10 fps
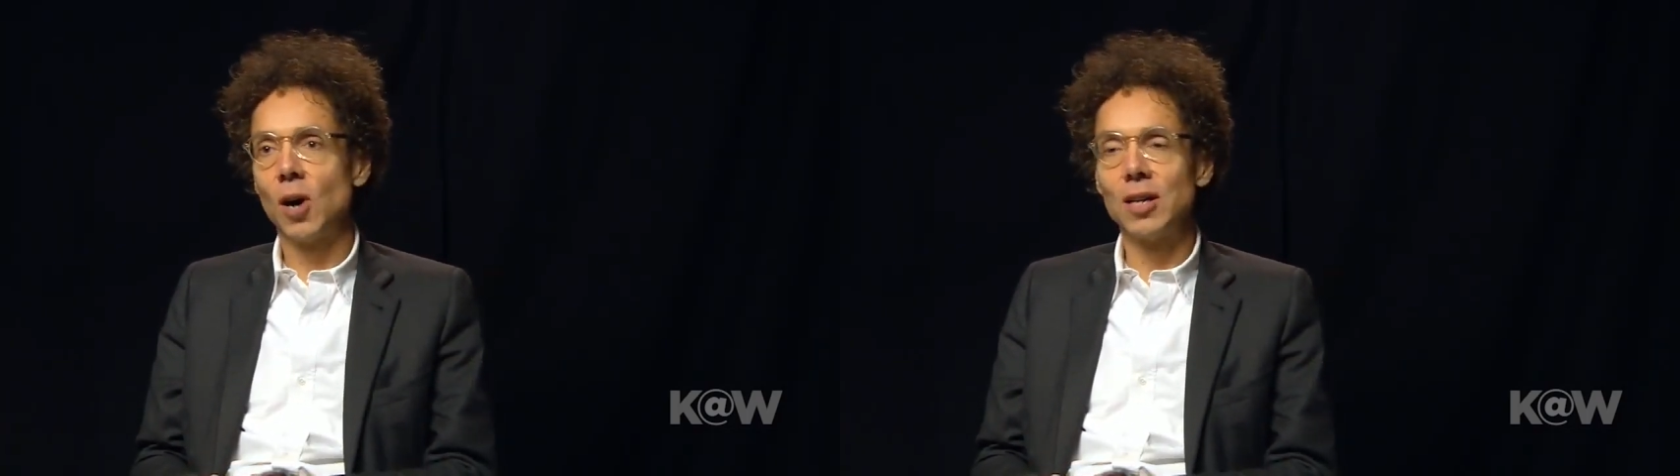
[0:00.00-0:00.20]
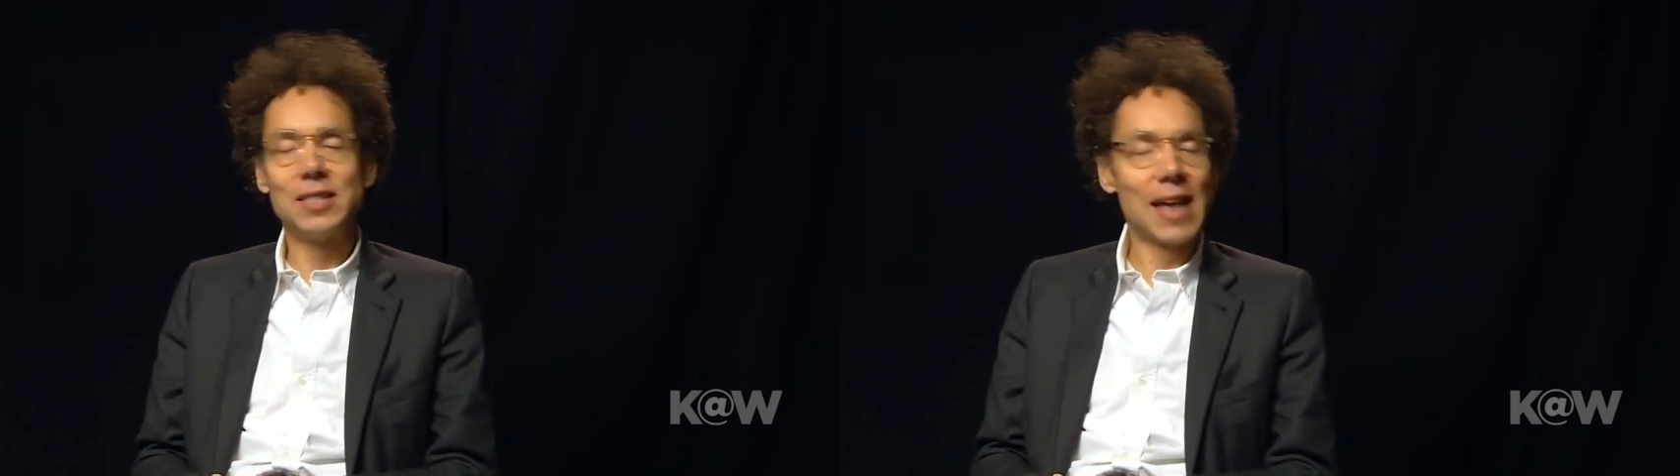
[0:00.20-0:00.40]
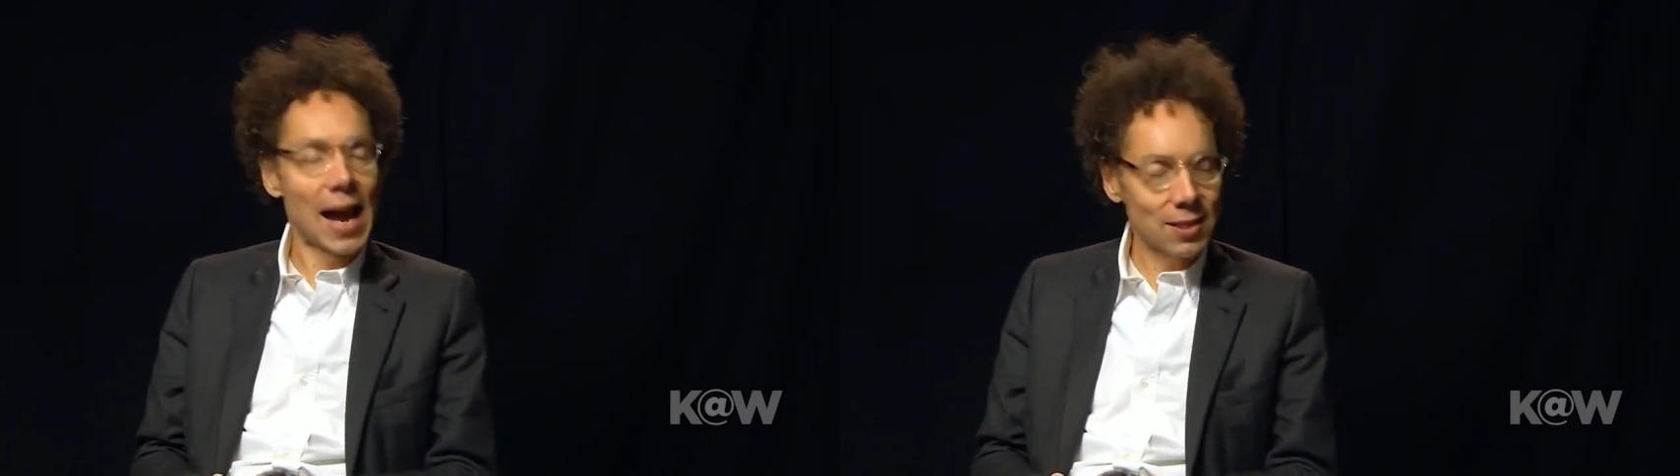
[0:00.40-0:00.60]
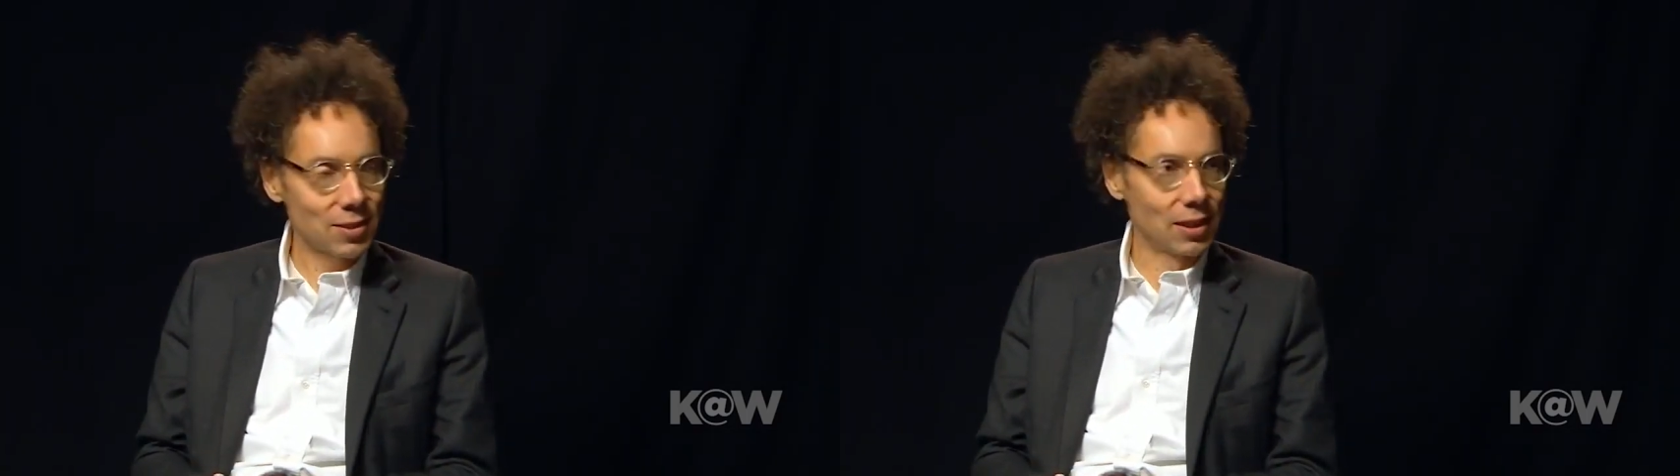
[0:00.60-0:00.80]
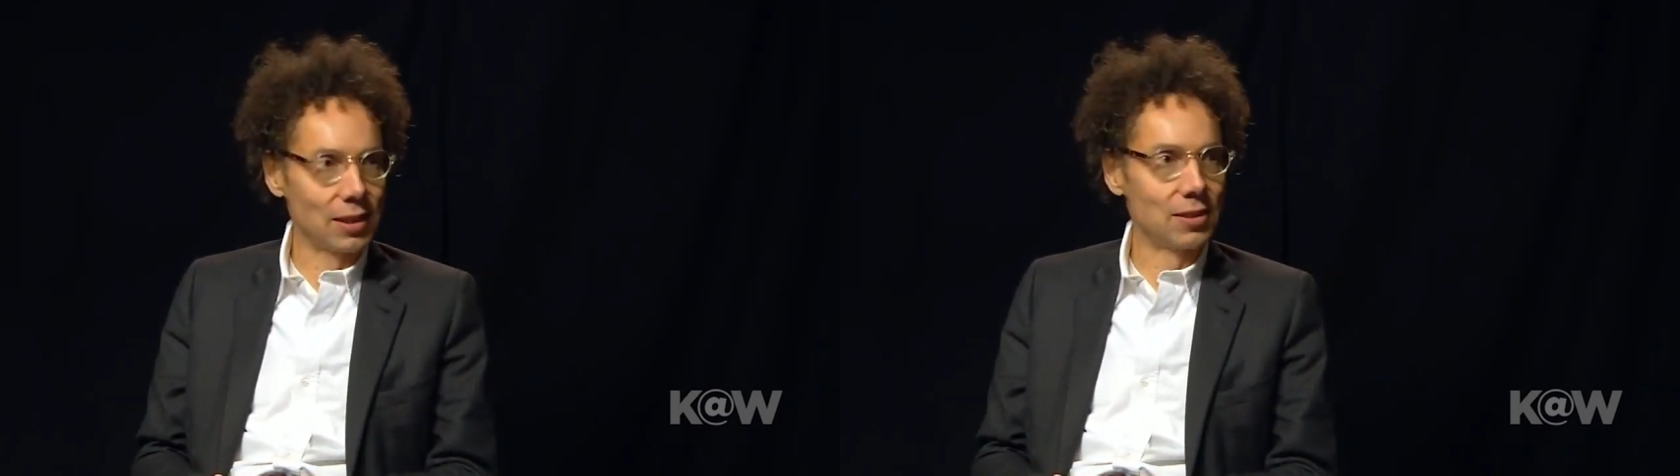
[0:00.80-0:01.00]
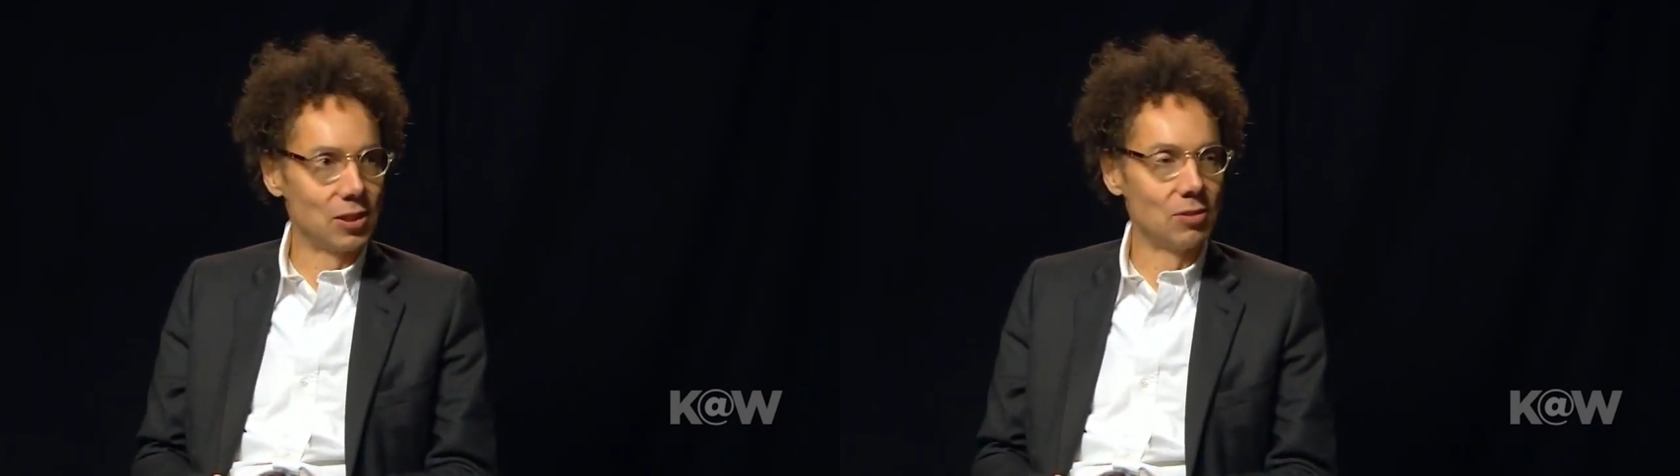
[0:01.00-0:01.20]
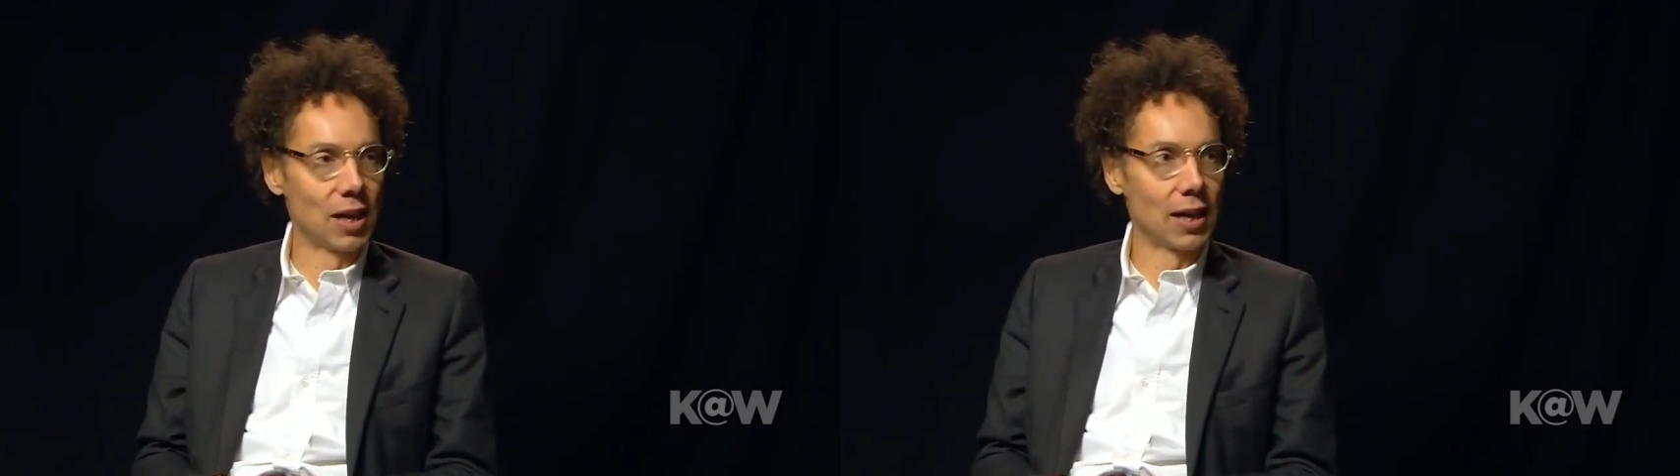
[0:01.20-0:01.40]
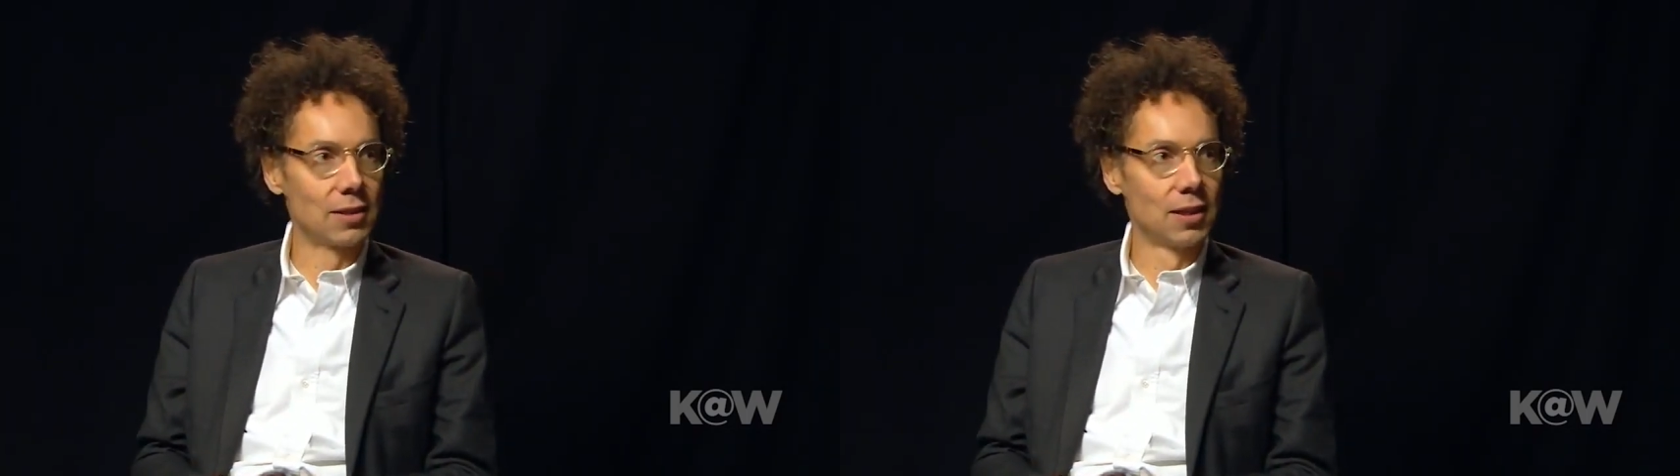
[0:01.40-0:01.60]
audacity to do
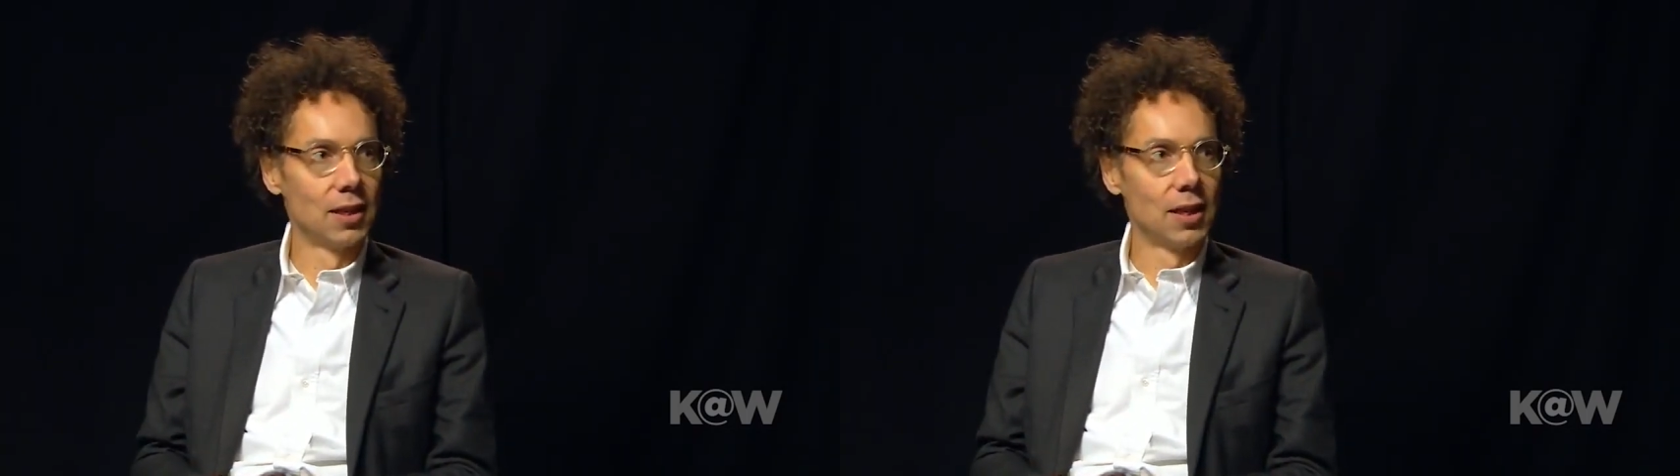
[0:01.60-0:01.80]
that.